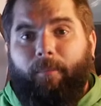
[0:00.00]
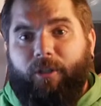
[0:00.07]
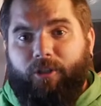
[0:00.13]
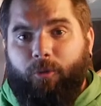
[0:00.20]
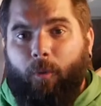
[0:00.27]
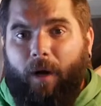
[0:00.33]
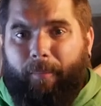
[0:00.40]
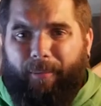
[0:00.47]
but
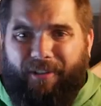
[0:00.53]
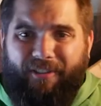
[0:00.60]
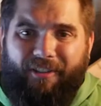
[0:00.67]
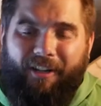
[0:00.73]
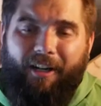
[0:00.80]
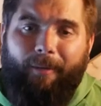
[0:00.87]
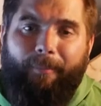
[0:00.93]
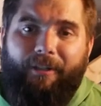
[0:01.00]
Swamp and
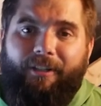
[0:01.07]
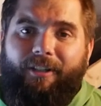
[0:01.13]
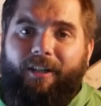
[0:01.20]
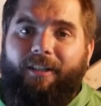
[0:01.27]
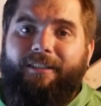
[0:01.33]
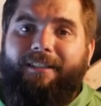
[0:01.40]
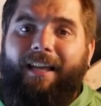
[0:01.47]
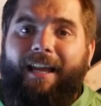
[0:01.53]
Stomp
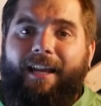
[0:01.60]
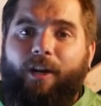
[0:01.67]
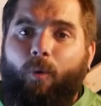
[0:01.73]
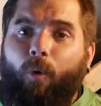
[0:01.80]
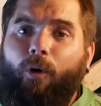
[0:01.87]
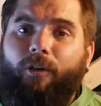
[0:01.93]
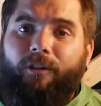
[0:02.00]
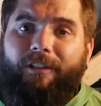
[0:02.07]
does a
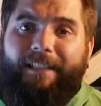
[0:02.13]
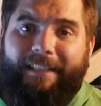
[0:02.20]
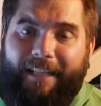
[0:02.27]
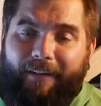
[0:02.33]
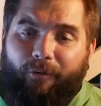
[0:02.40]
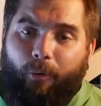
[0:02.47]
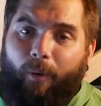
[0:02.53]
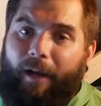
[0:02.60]
quarterly
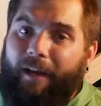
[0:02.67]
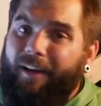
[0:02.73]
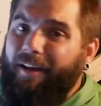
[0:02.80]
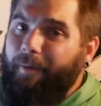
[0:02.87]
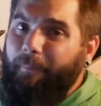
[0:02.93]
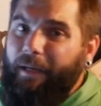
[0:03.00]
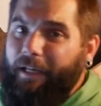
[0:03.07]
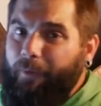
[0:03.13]
giveaway,
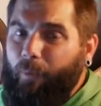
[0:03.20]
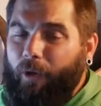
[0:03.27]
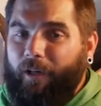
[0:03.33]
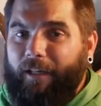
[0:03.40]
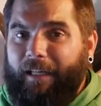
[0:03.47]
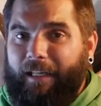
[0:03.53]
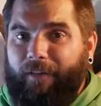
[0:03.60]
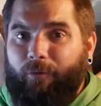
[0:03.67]
meaning we're
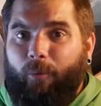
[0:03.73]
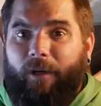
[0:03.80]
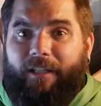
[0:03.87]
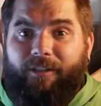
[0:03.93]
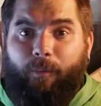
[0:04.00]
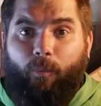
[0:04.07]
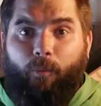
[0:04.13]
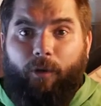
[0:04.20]
going to give away
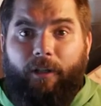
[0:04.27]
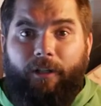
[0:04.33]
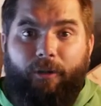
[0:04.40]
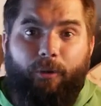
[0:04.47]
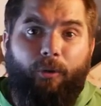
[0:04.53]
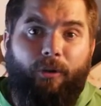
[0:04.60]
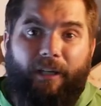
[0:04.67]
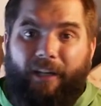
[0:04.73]
some really
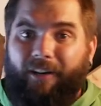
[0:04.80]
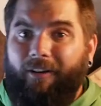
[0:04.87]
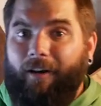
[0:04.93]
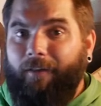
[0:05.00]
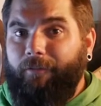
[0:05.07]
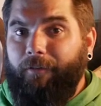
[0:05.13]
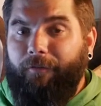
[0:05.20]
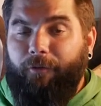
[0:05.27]
cool gear
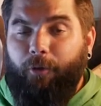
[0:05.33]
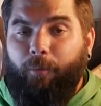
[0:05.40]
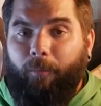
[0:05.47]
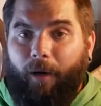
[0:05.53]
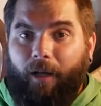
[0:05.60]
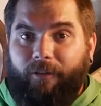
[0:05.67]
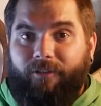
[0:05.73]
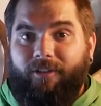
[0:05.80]
every few
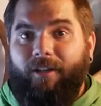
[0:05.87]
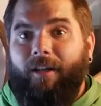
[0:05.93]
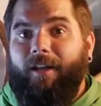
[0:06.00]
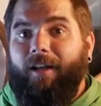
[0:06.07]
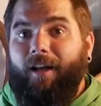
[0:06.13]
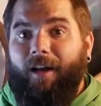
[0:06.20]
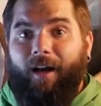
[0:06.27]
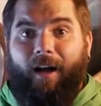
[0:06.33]
months.
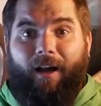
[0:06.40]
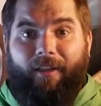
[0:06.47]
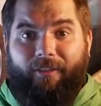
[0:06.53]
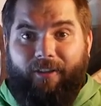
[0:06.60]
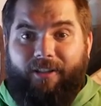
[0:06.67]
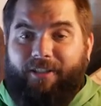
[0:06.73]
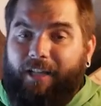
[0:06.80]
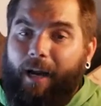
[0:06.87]
Uh,
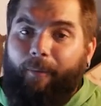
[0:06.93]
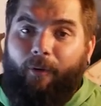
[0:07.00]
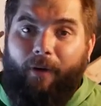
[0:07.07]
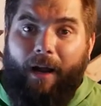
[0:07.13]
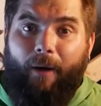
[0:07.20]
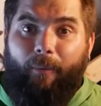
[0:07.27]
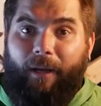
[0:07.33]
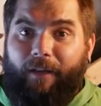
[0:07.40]
this time
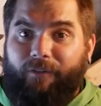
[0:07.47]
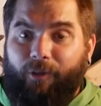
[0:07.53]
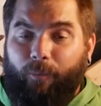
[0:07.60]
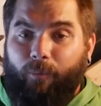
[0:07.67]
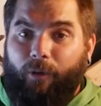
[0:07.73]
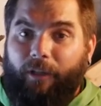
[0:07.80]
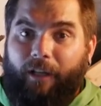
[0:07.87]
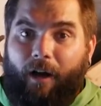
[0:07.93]
around, we have
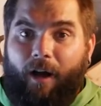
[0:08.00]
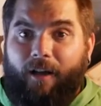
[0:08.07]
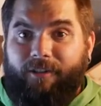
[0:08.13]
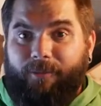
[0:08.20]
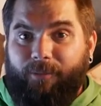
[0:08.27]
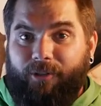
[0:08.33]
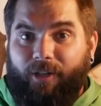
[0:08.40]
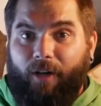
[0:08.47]
some really
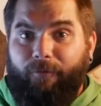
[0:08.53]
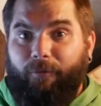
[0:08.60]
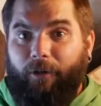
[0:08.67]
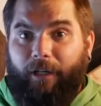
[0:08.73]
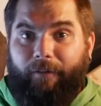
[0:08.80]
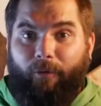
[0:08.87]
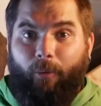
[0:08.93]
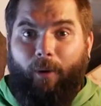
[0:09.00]
awesome stuff we're
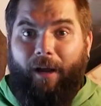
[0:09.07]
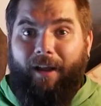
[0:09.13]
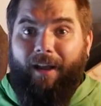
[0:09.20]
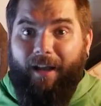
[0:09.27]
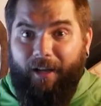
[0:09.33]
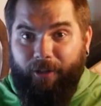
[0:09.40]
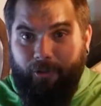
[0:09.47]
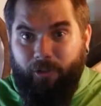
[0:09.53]
giving away.
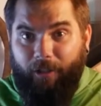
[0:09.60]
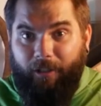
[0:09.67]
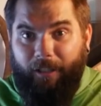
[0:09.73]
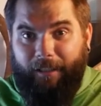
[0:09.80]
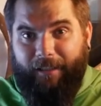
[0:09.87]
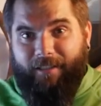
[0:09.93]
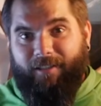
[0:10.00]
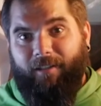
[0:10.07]
You can
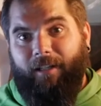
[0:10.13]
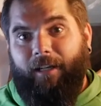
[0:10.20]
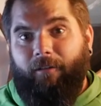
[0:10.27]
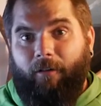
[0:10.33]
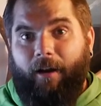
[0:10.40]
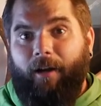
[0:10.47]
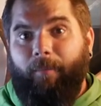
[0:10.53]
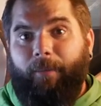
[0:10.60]
click this link
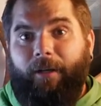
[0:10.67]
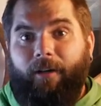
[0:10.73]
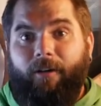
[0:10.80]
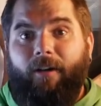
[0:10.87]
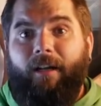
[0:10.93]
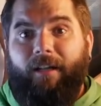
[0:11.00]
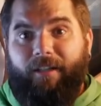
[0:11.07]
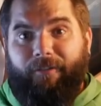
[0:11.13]
right up
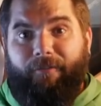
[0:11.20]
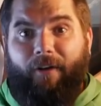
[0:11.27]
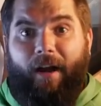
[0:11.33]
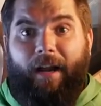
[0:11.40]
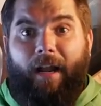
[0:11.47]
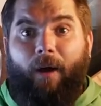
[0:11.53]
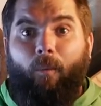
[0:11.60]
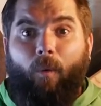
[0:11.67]
here to
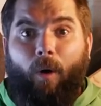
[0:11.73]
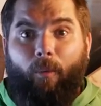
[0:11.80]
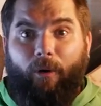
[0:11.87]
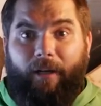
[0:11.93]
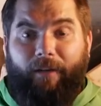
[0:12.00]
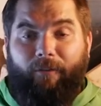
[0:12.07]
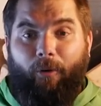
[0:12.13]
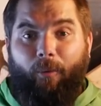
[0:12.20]
find out what we're
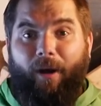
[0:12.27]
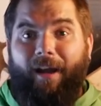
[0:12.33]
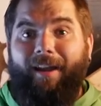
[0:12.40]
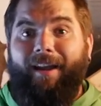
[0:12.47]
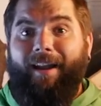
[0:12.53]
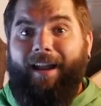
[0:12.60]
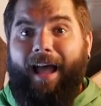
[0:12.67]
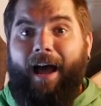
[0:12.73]
giving
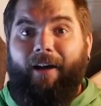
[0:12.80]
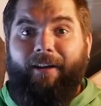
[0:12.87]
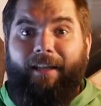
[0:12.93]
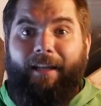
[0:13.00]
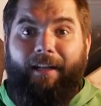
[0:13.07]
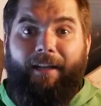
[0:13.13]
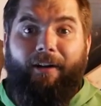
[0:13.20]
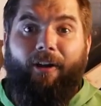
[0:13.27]
away and how to
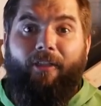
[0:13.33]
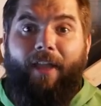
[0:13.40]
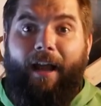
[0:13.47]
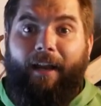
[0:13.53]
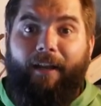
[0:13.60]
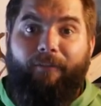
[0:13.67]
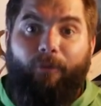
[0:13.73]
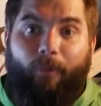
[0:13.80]
get in on
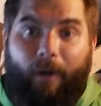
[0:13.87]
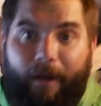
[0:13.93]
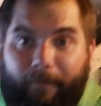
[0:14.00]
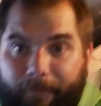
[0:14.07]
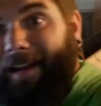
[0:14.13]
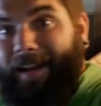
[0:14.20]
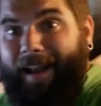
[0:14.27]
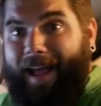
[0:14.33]
that giveaway.
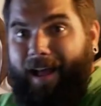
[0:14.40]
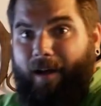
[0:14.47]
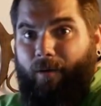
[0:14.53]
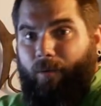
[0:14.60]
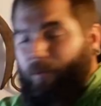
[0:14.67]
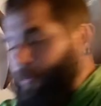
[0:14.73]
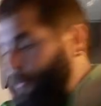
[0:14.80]
And now,